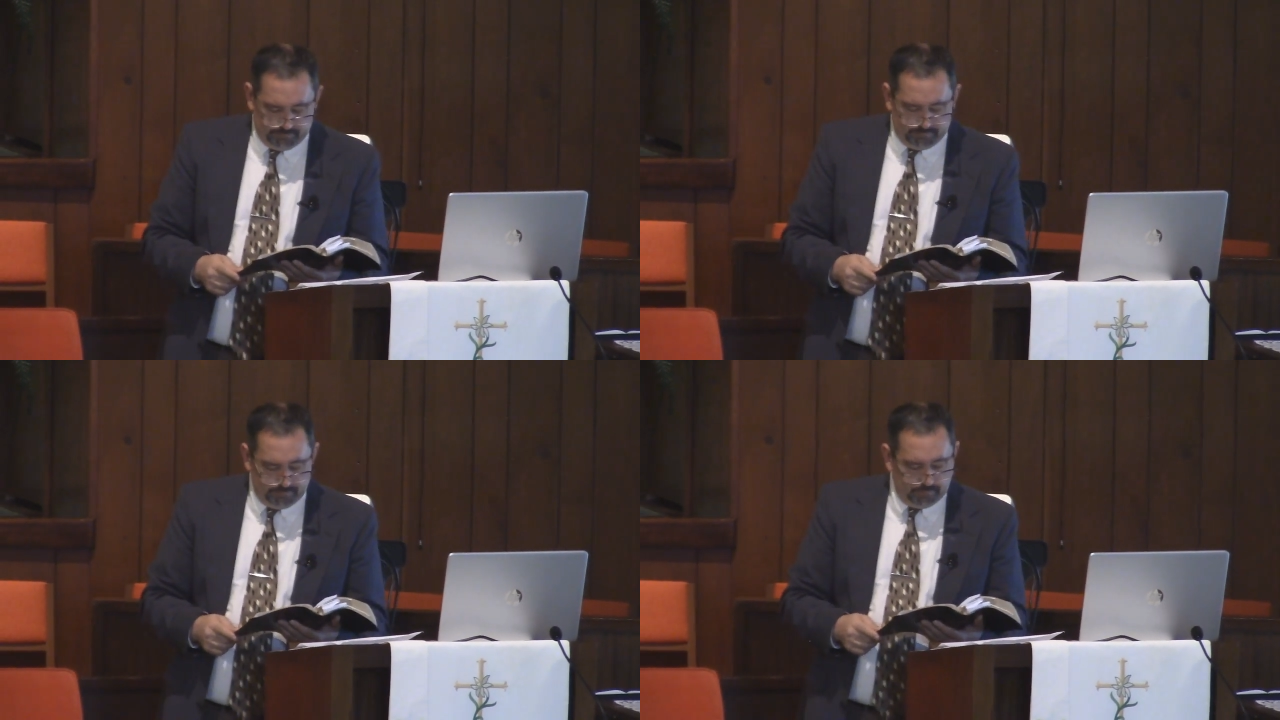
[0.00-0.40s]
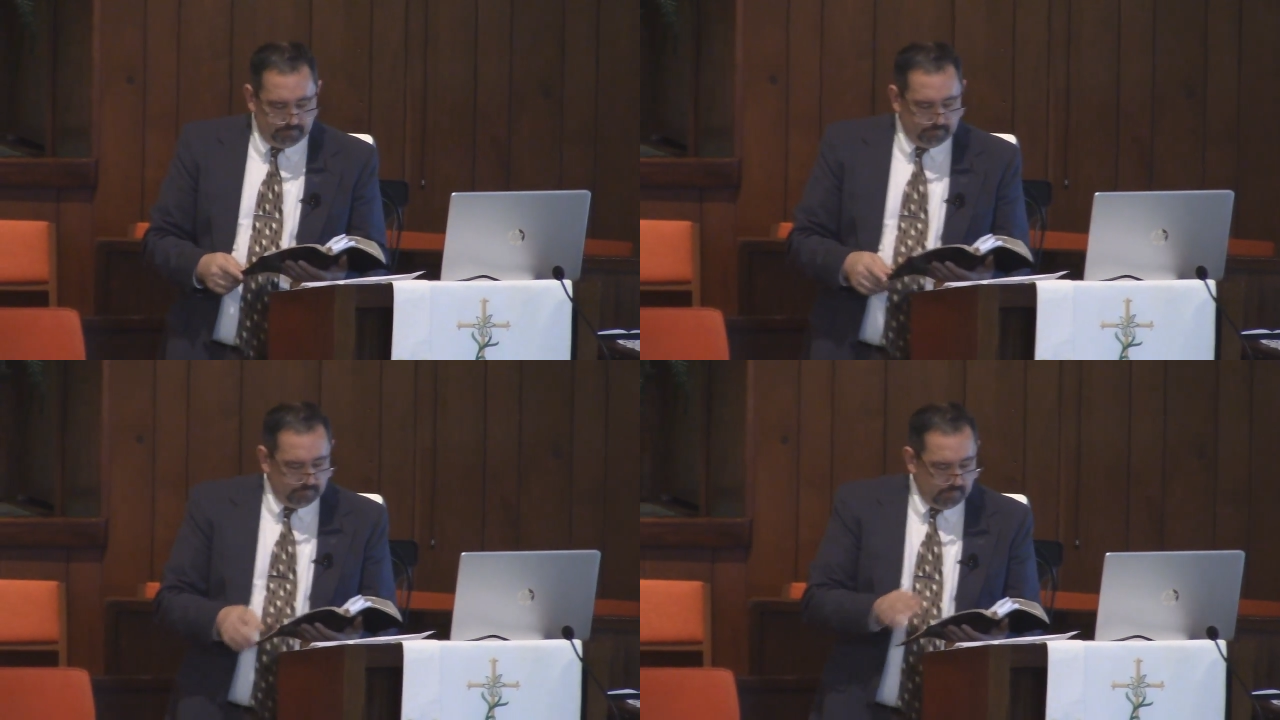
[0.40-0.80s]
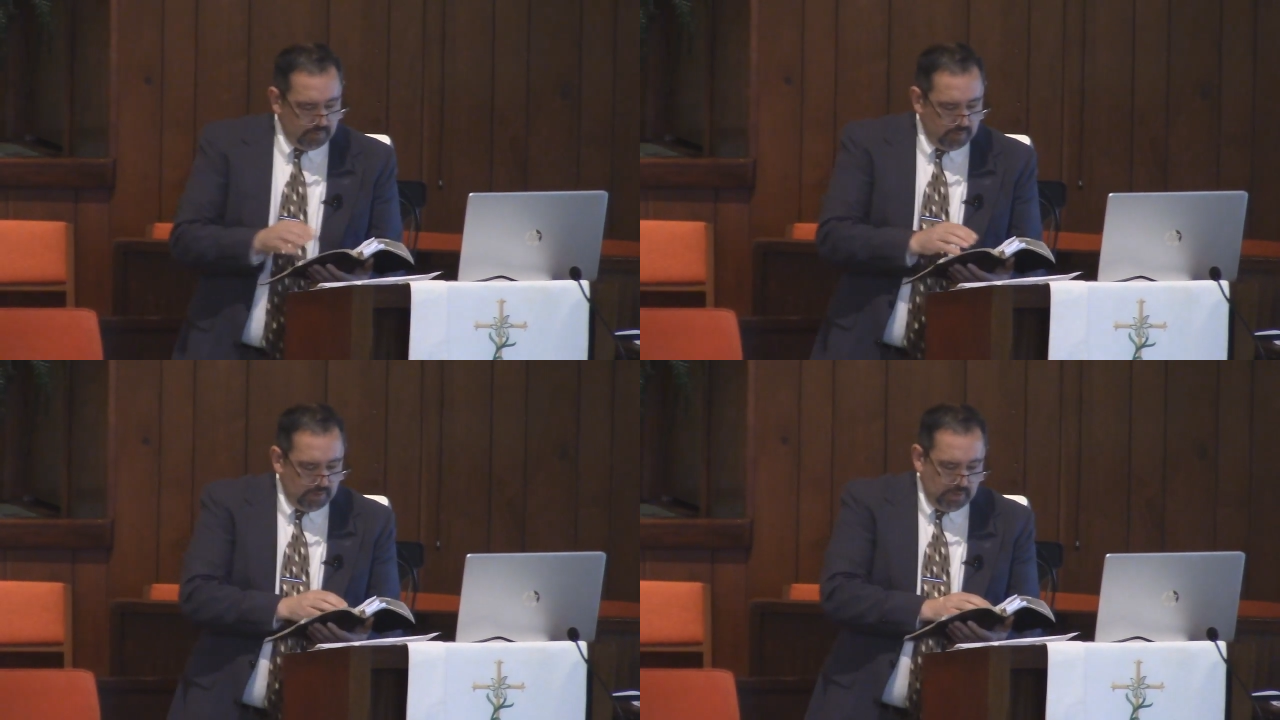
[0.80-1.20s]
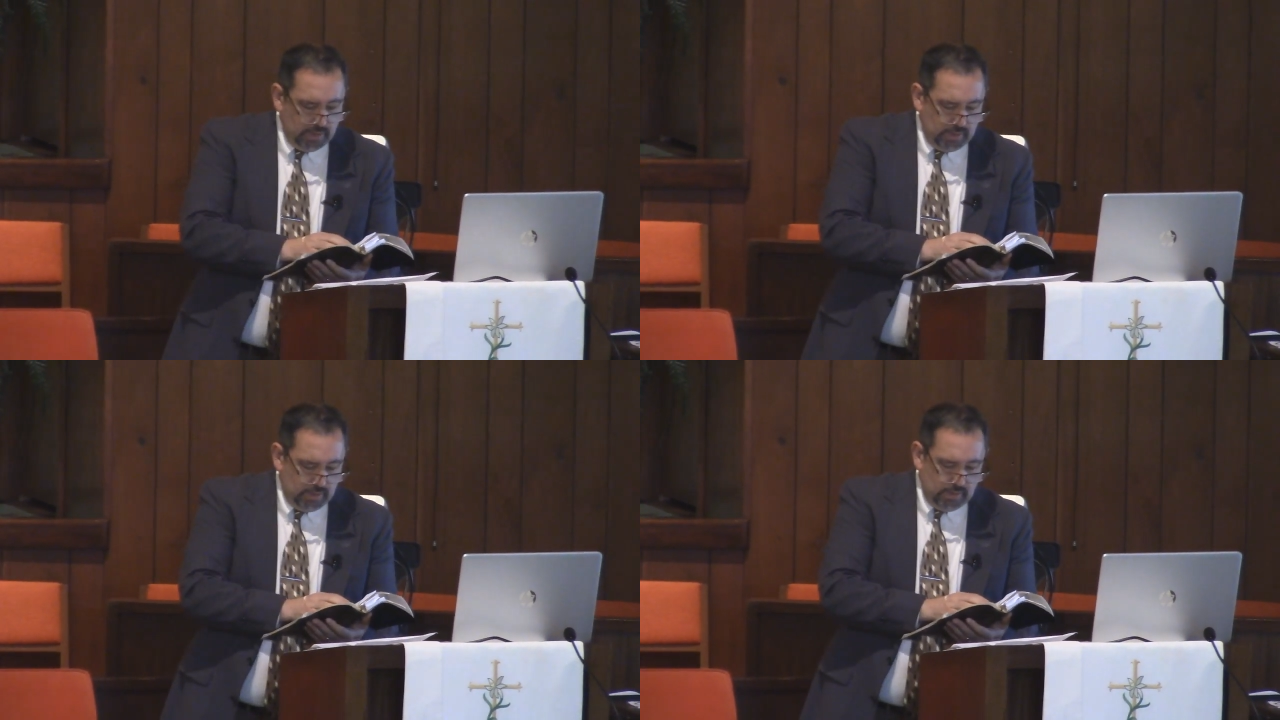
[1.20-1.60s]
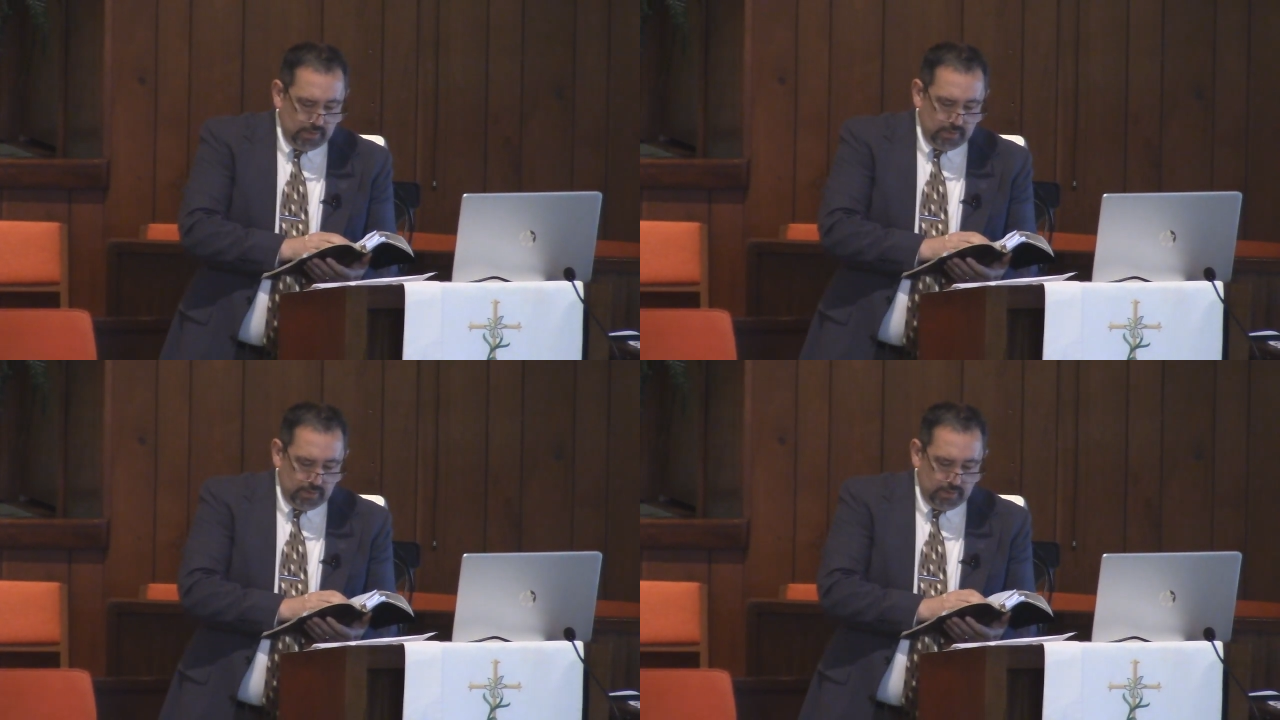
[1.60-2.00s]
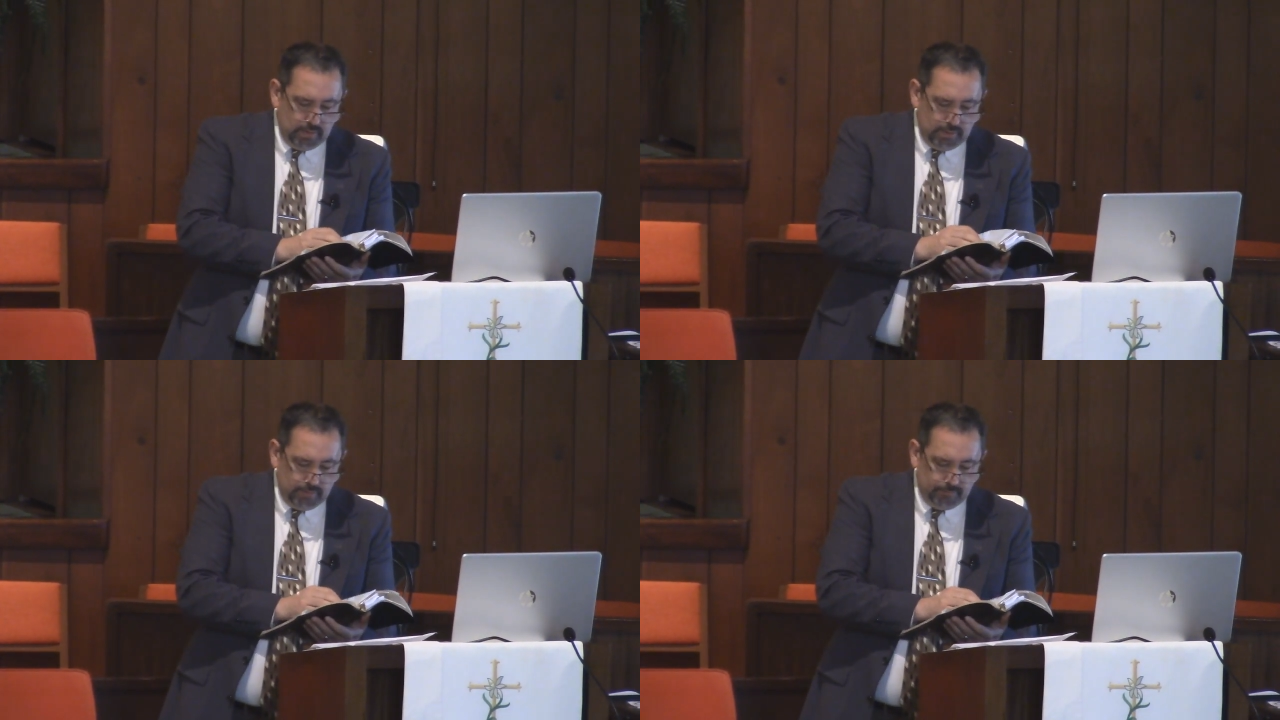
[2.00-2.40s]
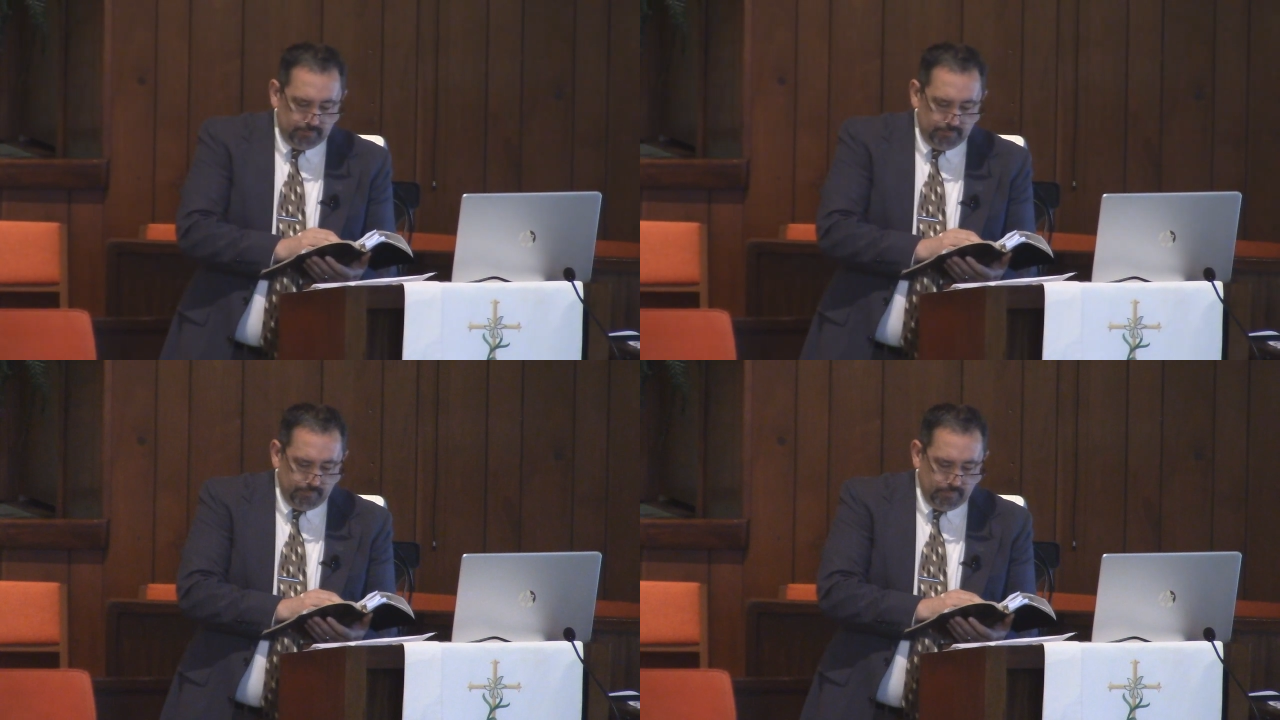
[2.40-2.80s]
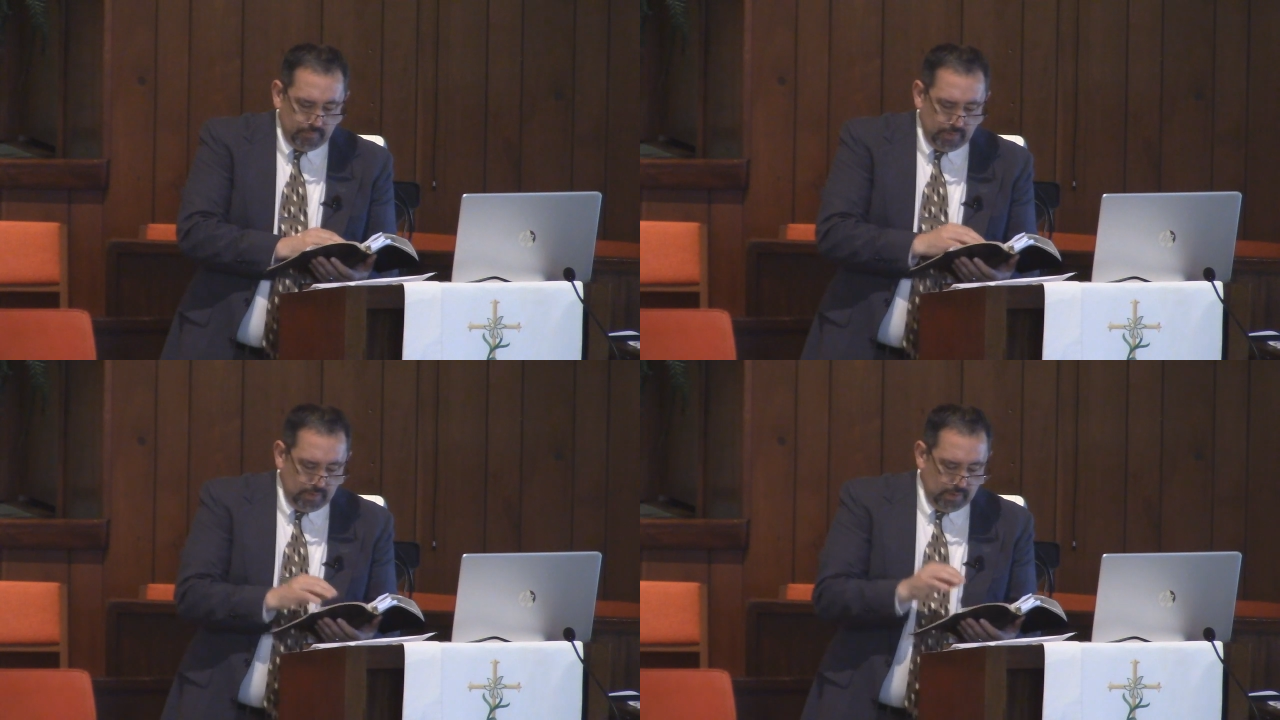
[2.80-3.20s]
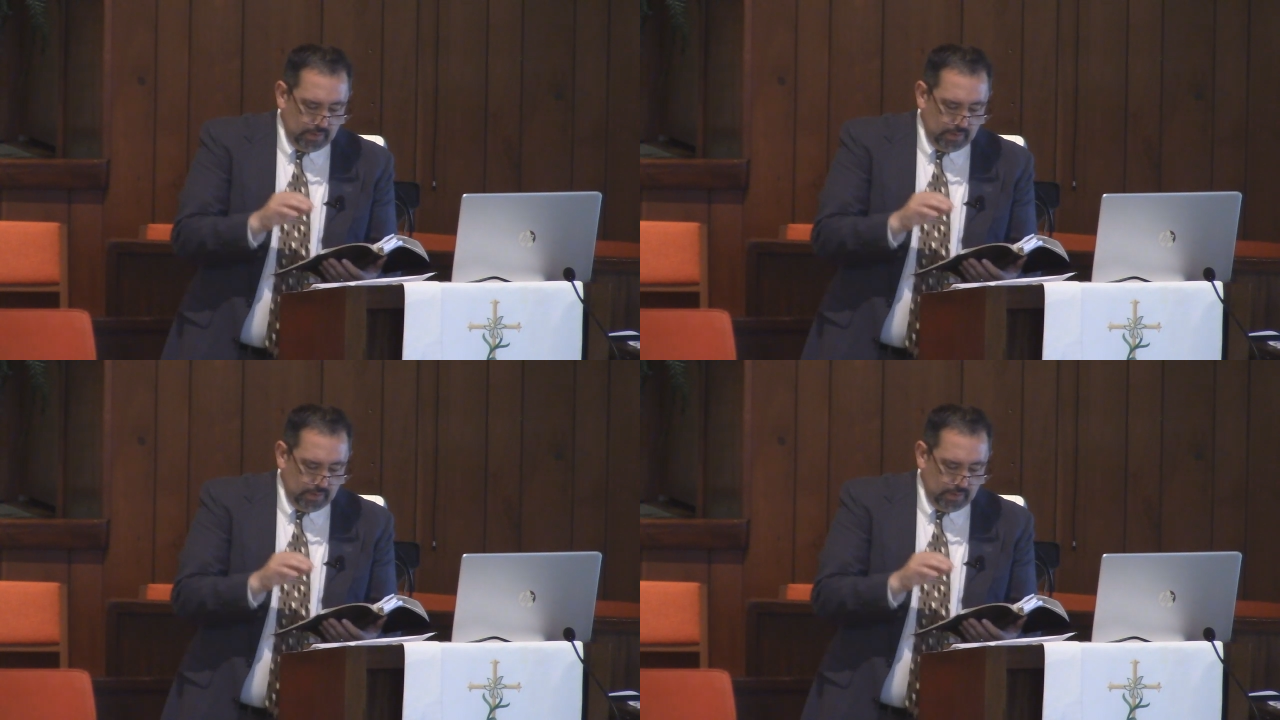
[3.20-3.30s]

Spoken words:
(no one is talking)